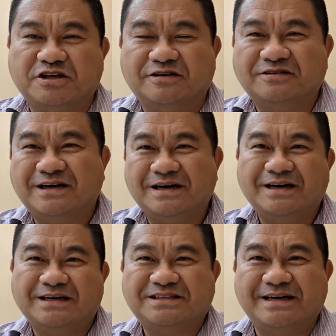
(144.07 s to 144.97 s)
Show.
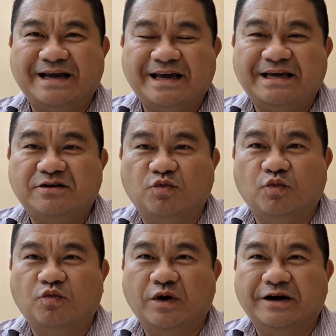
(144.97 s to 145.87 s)
Today
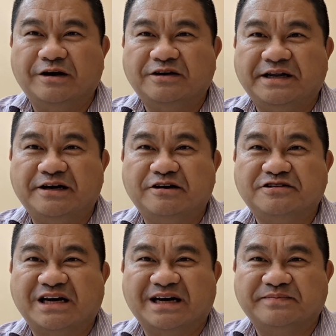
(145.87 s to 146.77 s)
we're near
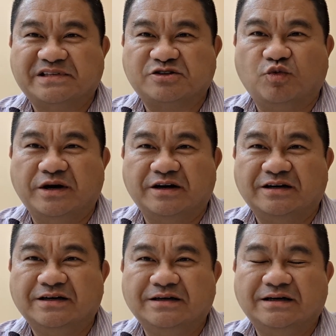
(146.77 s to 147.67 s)
Times Square